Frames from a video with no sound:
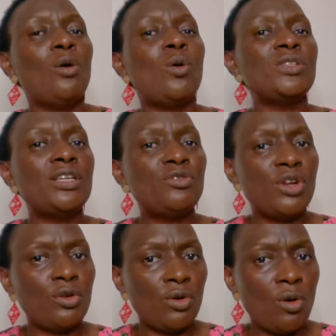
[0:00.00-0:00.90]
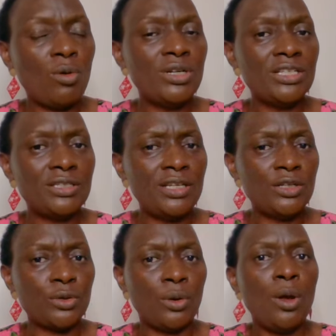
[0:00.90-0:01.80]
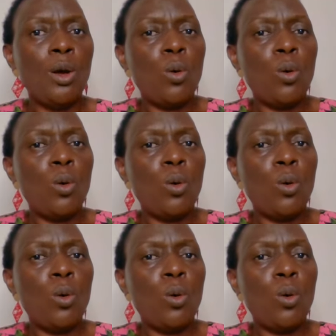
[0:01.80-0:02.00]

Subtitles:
Concentrate on your own destination.